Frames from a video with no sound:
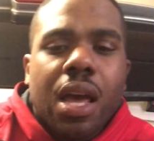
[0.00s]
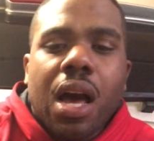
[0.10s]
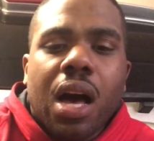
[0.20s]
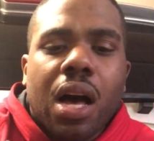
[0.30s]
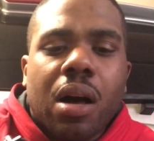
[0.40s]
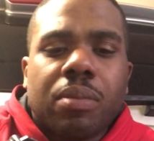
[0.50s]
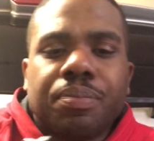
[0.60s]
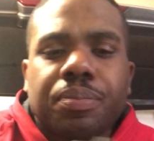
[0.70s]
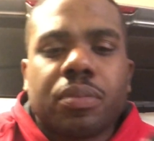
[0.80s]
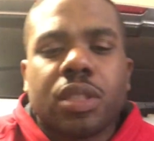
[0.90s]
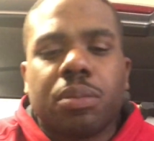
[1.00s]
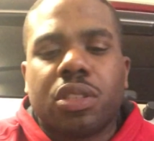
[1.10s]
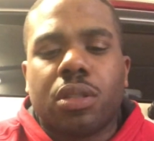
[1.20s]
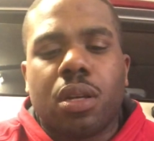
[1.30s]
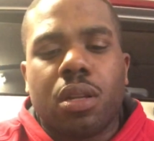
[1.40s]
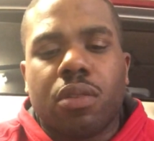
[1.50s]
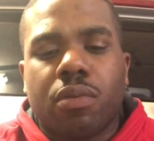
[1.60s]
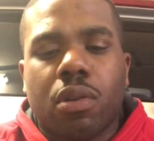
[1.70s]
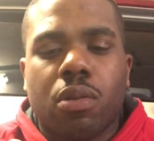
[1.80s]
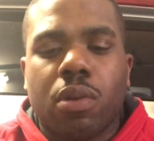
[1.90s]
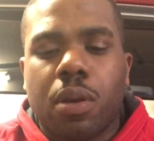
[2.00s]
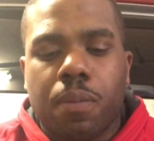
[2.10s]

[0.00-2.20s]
Let me show you this quick.